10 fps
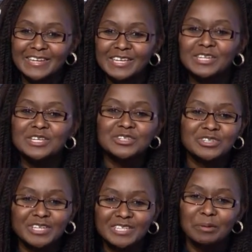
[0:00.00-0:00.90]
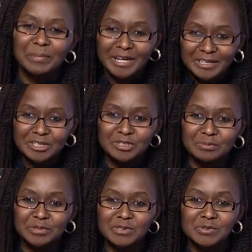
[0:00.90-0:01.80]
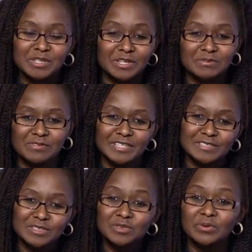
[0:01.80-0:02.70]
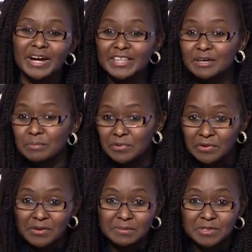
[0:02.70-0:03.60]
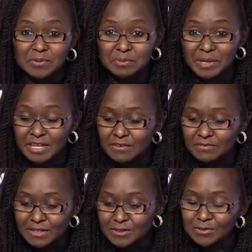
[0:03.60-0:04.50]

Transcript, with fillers: initiate a partnership between the university so other programs could benefit.